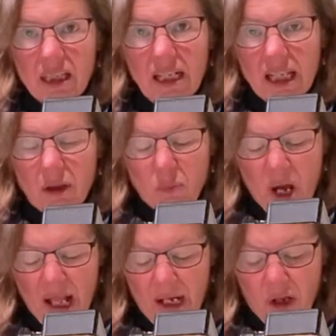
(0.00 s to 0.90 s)
a little
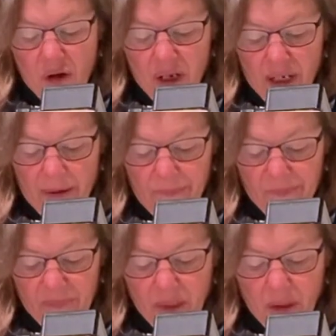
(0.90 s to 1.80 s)
while longer.
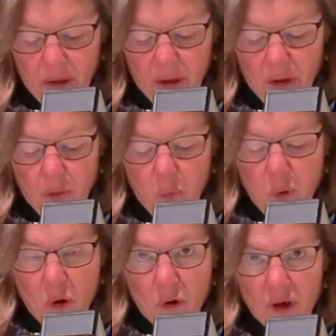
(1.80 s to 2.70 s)

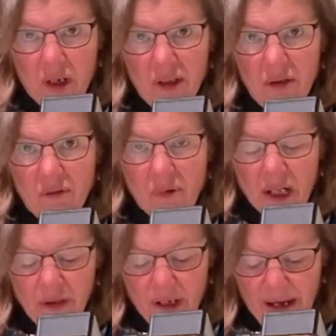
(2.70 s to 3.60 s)
Walk
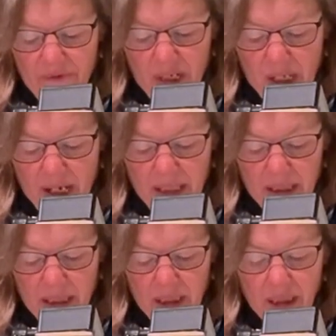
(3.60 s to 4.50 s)
while you have the
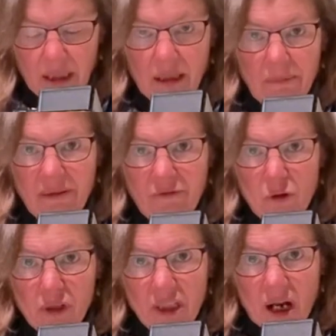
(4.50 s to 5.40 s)
light,
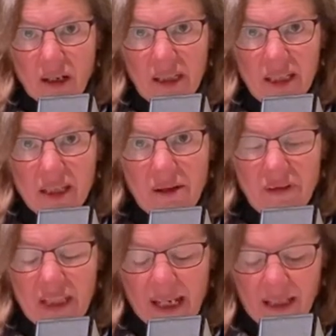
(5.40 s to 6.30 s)
before darkness
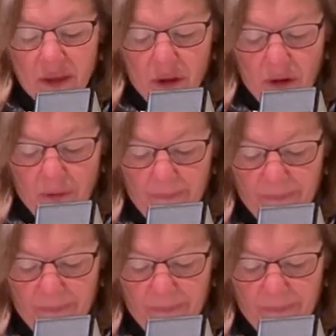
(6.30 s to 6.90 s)
overtakes you.